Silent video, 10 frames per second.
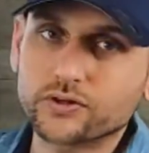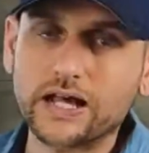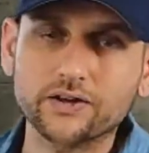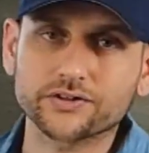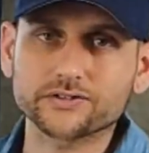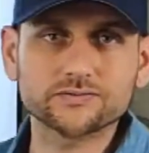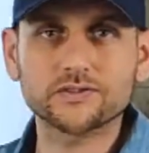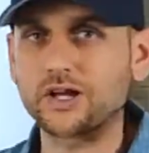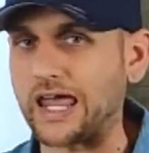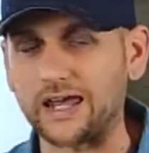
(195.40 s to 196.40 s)
Calendar
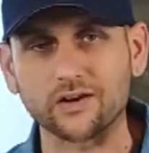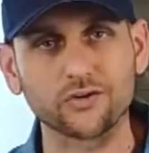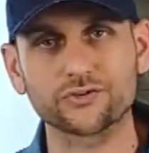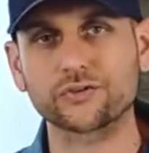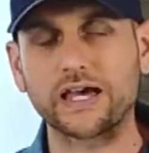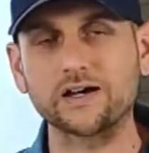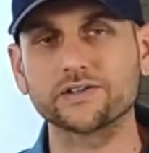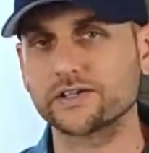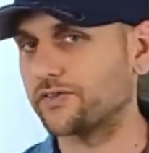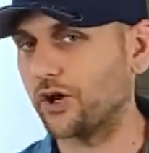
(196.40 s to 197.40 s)
and also
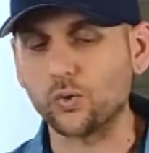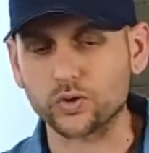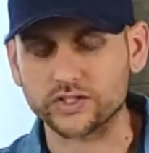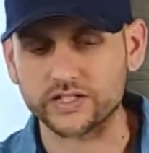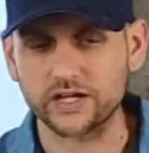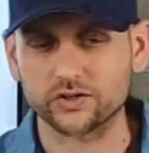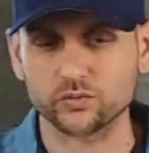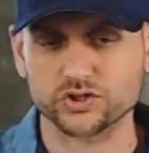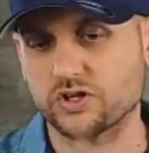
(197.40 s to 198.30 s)
Calendly. They all work together, which is